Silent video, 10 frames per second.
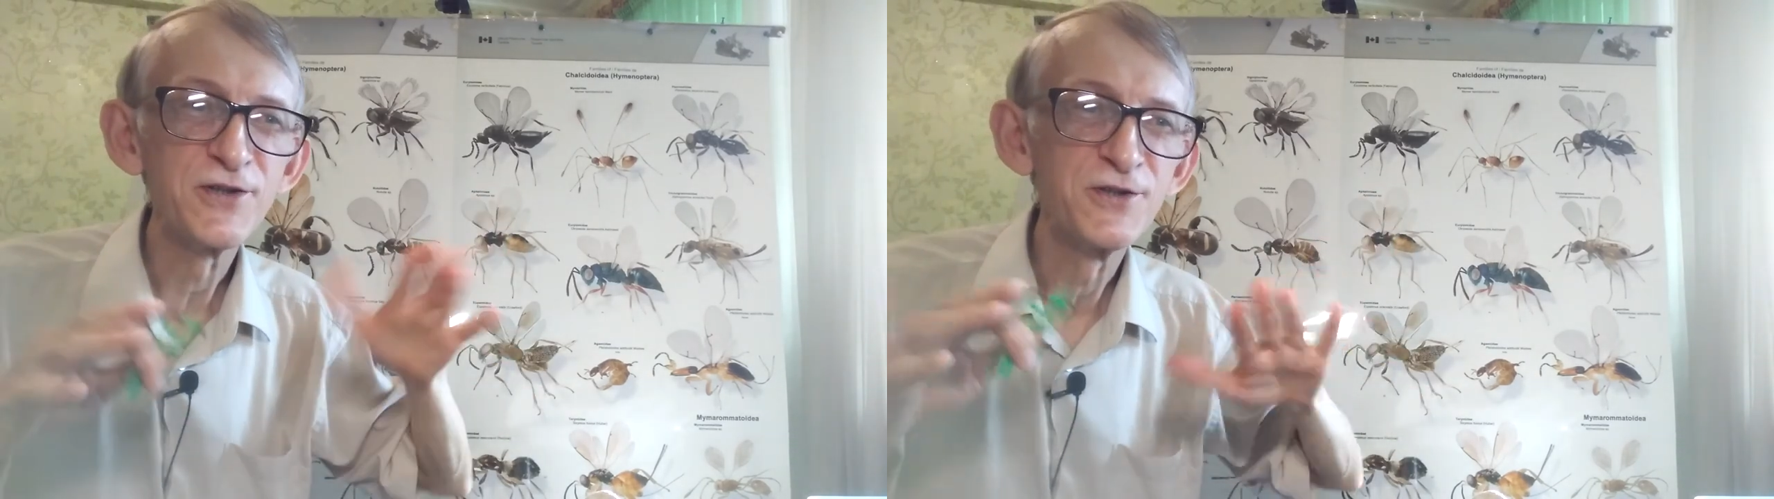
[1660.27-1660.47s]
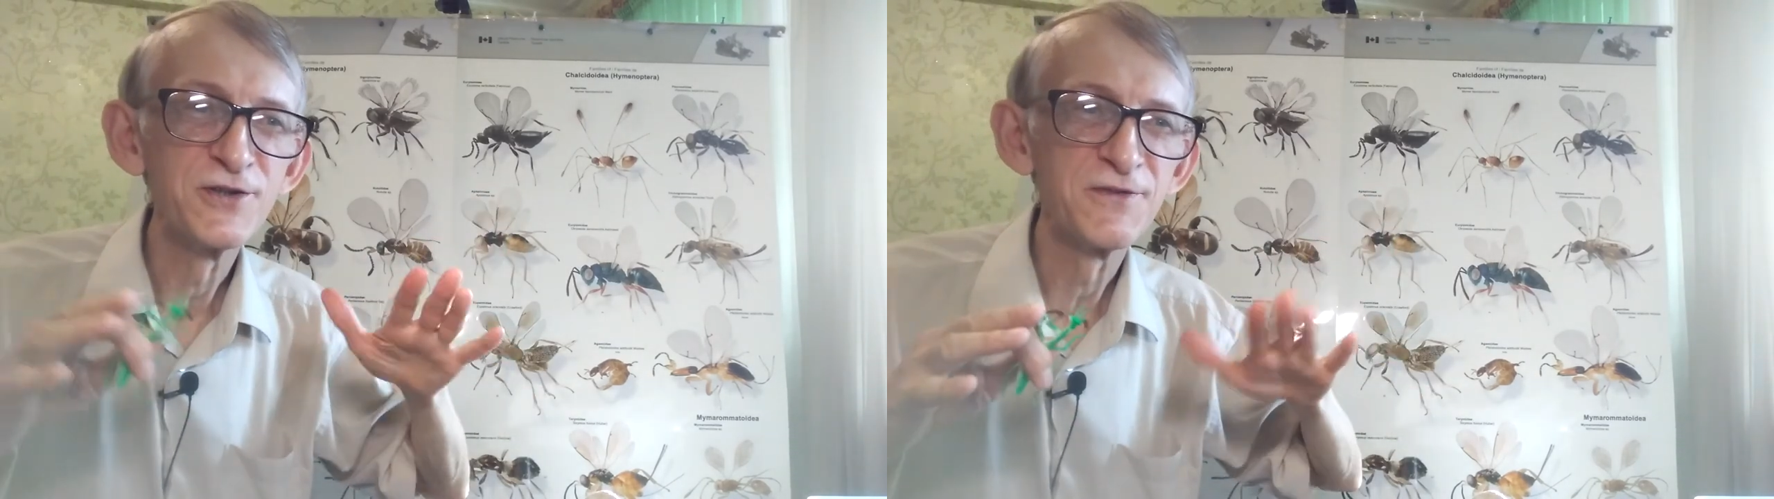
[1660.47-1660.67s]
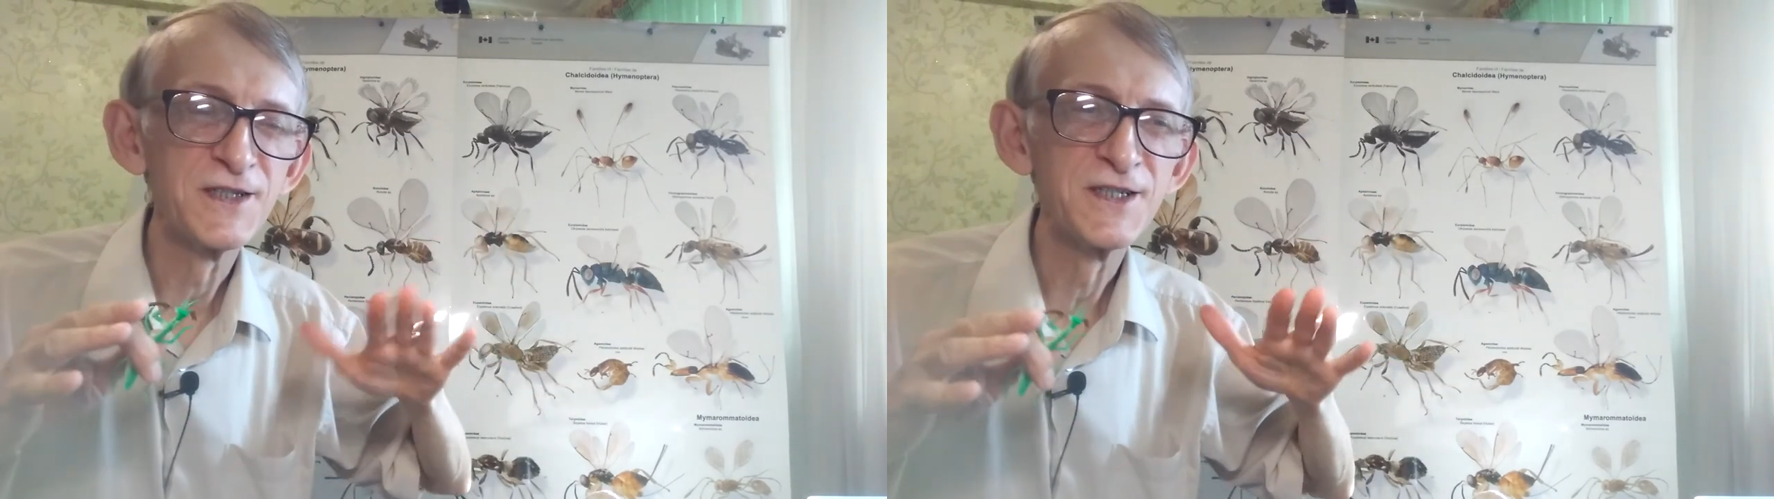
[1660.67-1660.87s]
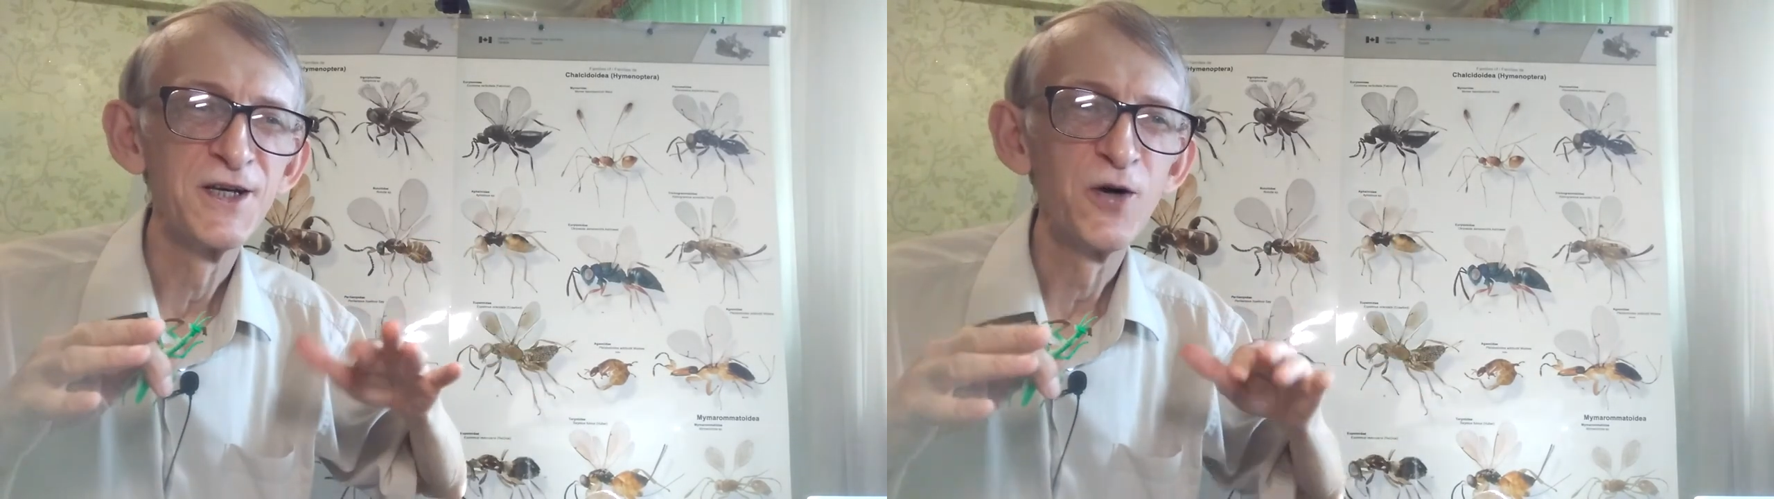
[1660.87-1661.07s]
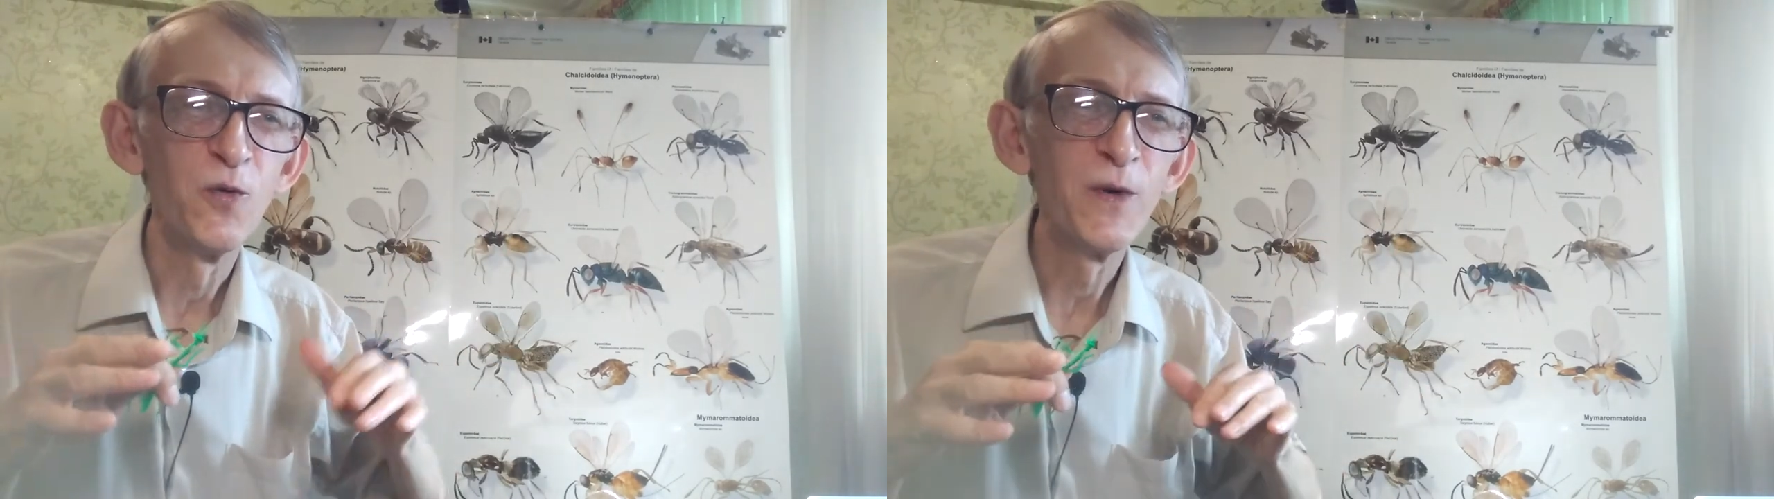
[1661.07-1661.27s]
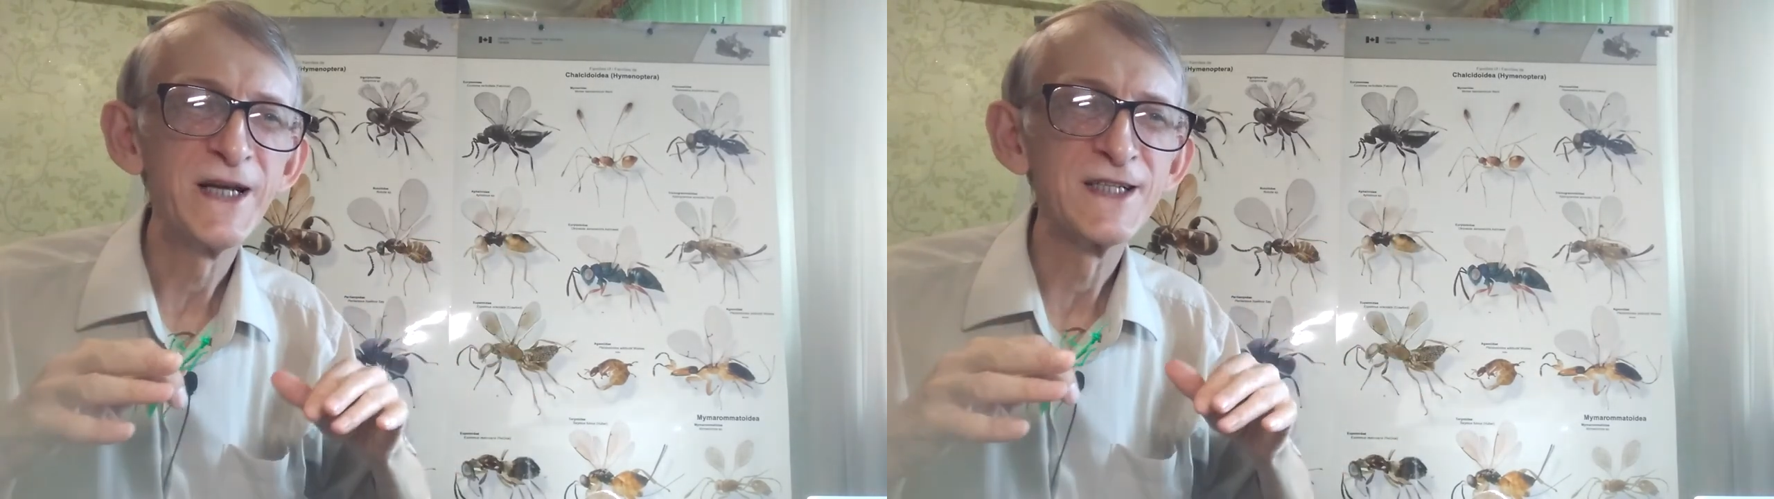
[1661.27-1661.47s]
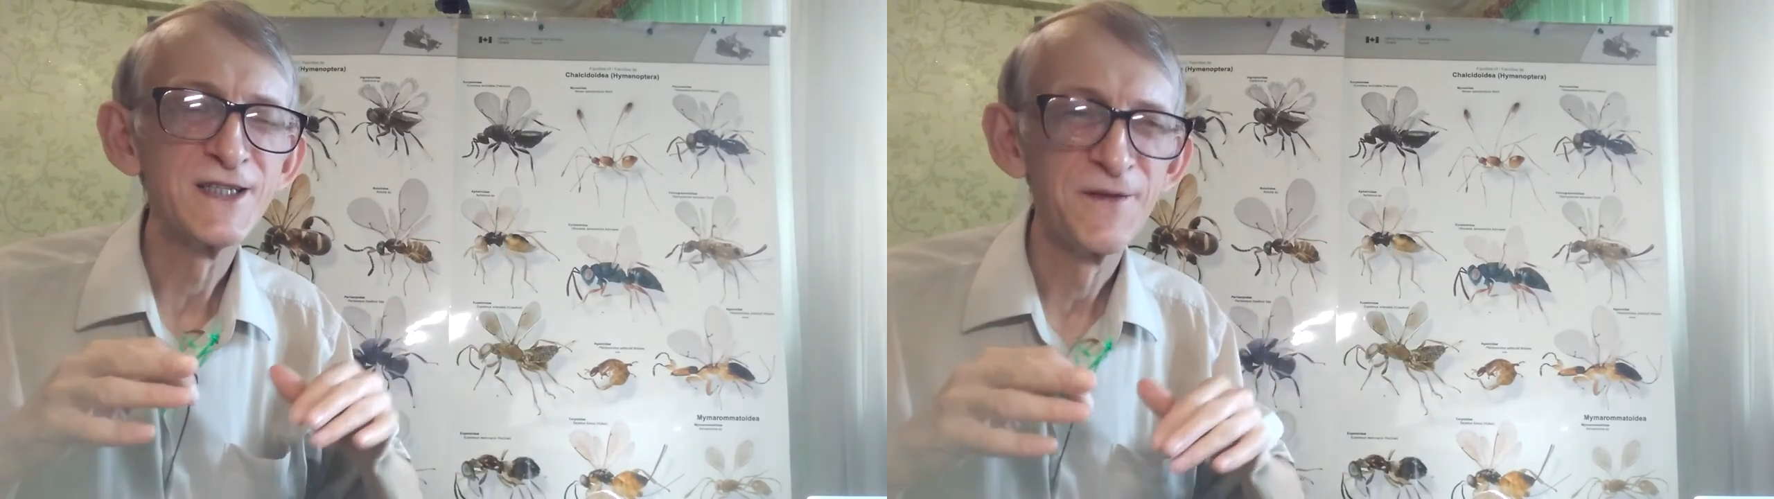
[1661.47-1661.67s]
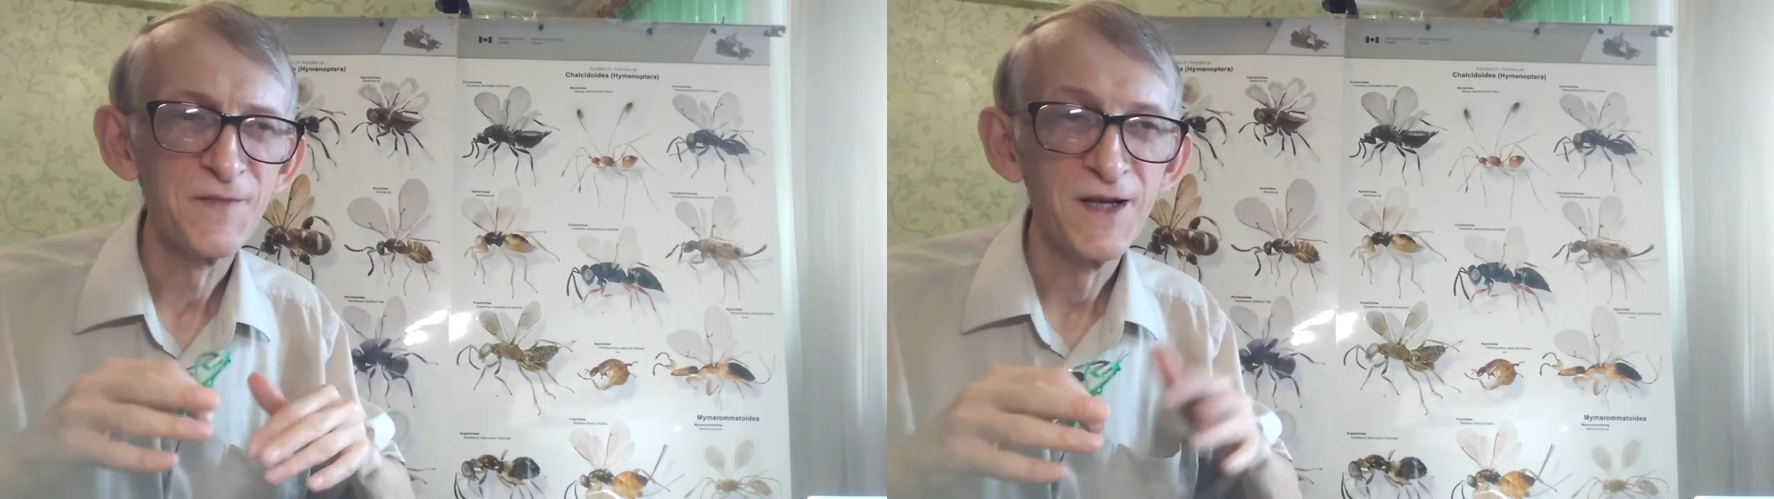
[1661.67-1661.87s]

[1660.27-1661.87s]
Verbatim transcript: to use these wings.